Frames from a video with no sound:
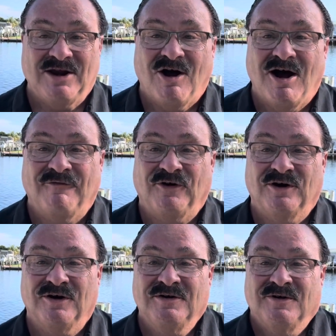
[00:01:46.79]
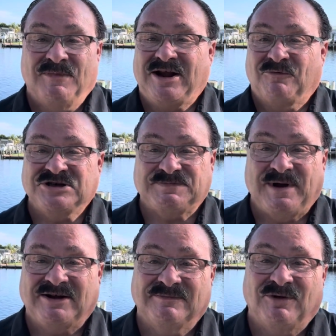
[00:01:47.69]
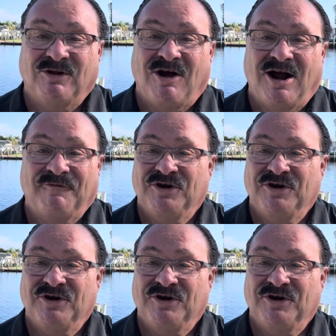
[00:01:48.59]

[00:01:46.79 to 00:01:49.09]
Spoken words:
offer, make a respectable offer.